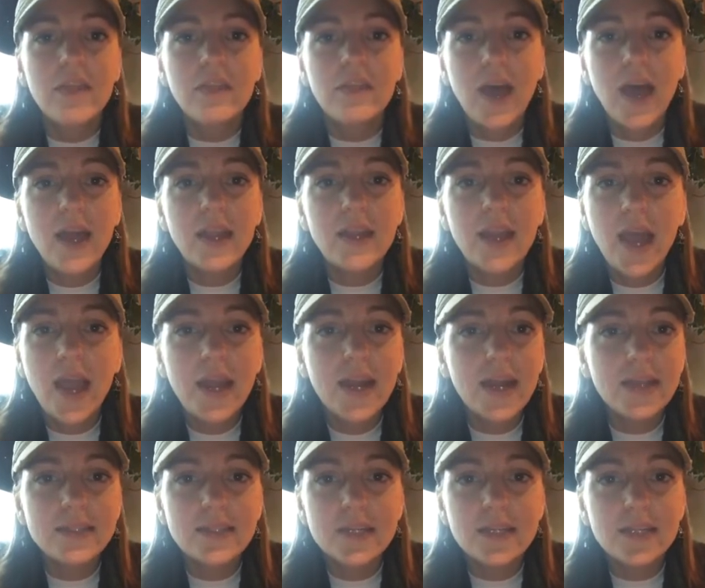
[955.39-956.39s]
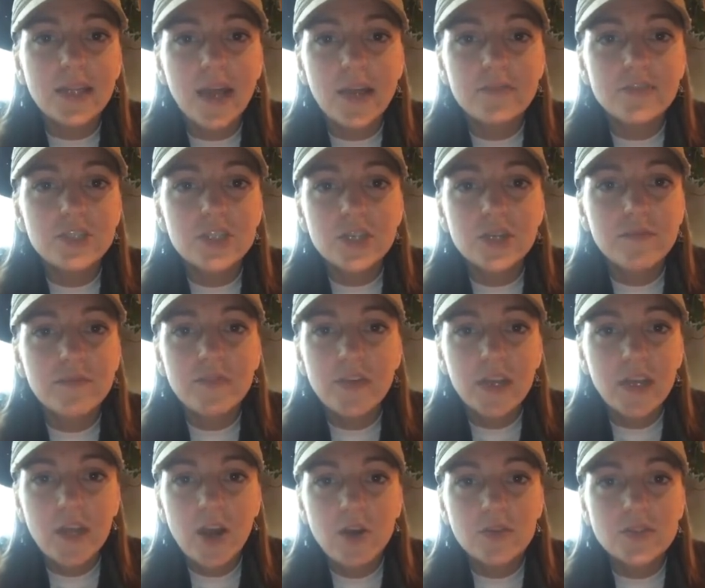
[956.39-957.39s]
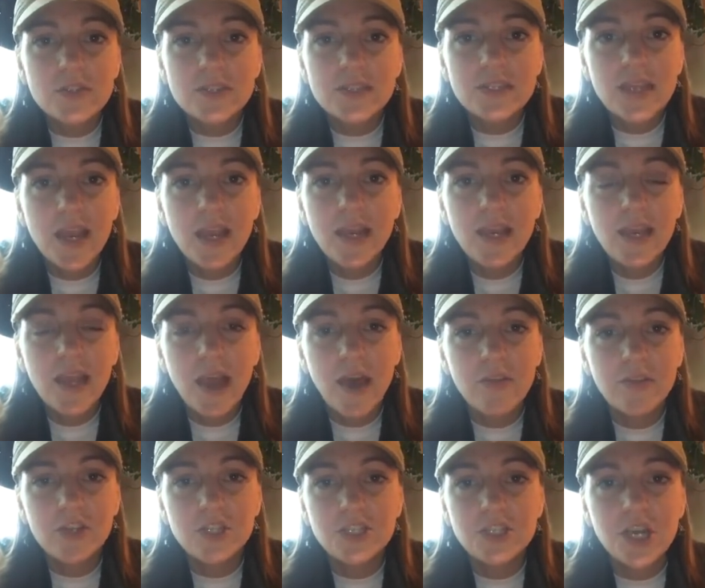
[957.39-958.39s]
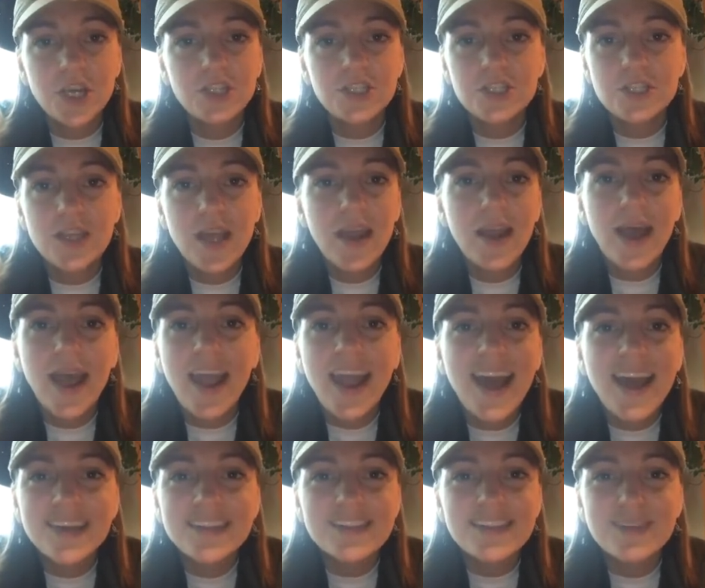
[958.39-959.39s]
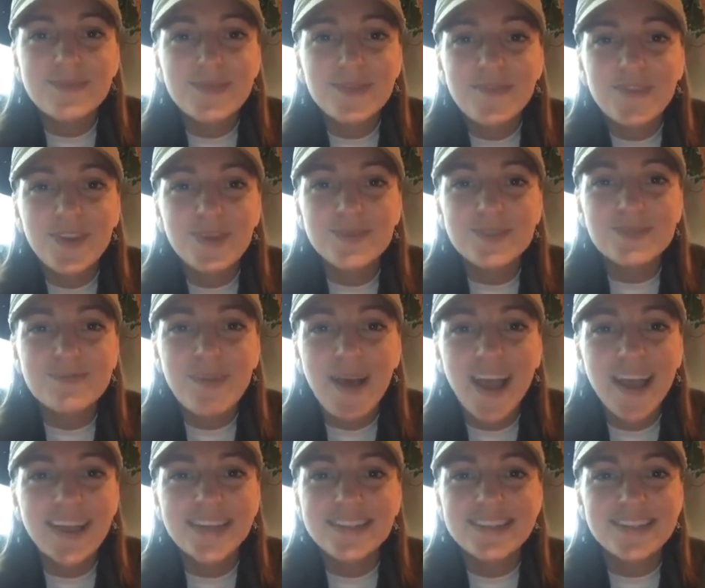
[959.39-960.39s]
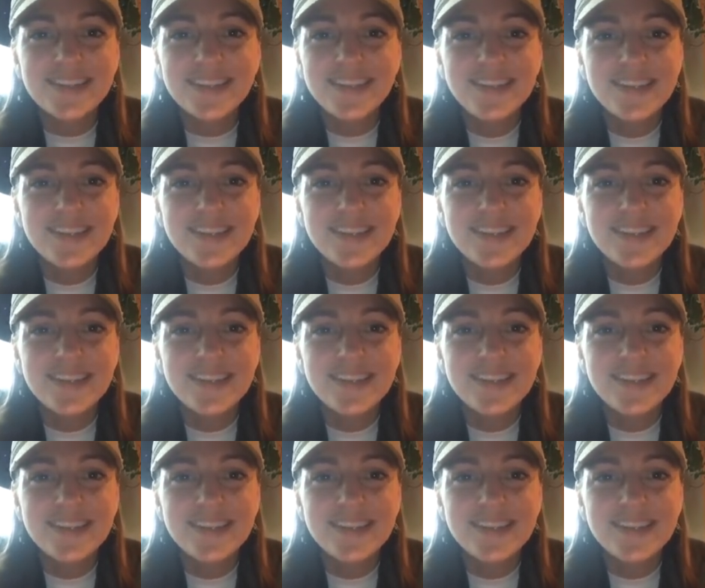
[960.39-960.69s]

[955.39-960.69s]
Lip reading: that night I did a live stream video stating how the judge said, I asked him if he was biased and he